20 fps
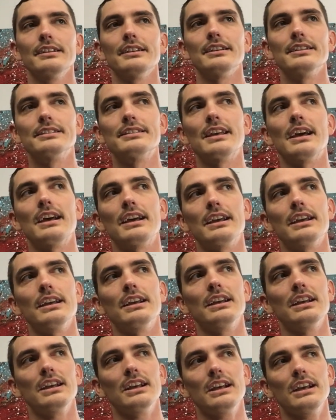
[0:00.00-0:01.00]
is that
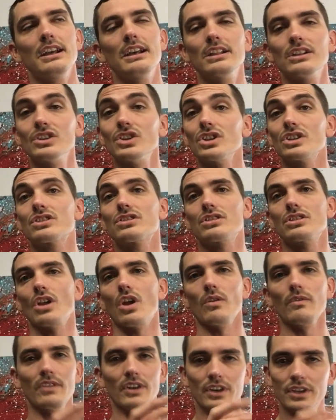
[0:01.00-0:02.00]
it looks, you
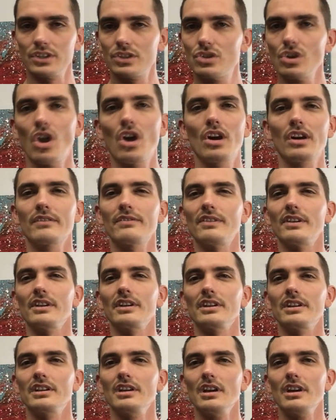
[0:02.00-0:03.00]
know, very dark,
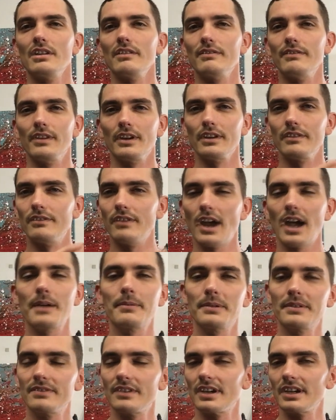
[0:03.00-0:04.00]
very very
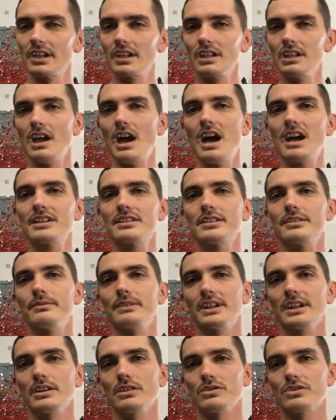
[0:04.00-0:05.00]
vibrant, very glossy
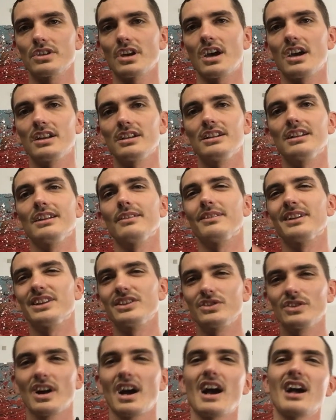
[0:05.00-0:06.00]
when it goes on, and then when
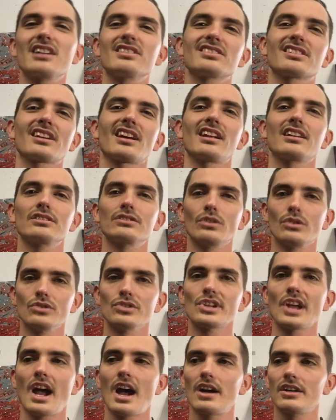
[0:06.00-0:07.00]
it dries, it kind of
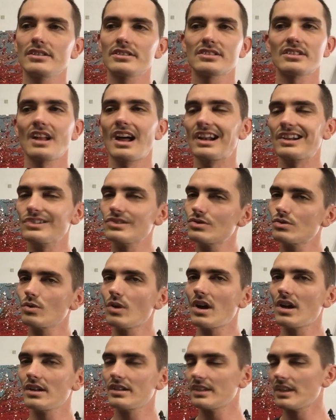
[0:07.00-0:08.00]
dulls out. It's not as
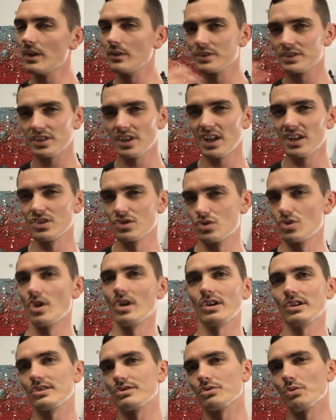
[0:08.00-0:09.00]
dry, you know, it's not as
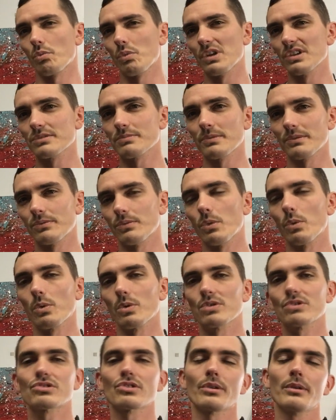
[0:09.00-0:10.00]
dark as it was
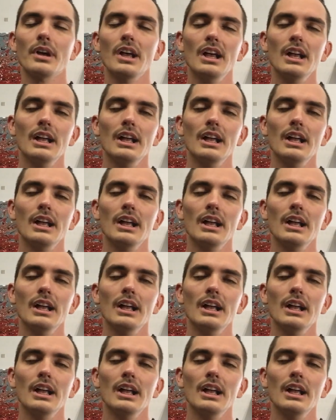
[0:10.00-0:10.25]
before. So